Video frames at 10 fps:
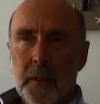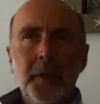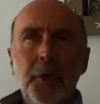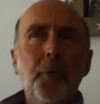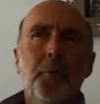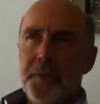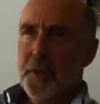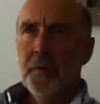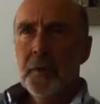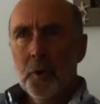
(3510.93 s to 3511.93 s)
and know what's
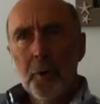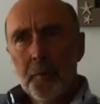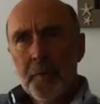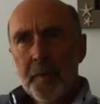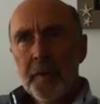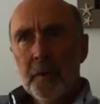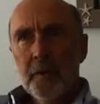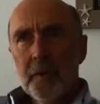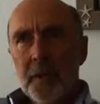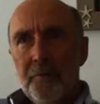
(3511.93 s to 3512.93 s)
going on with their
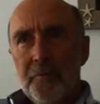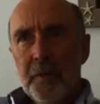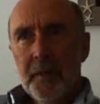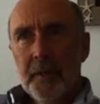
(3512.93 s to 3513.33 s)
life.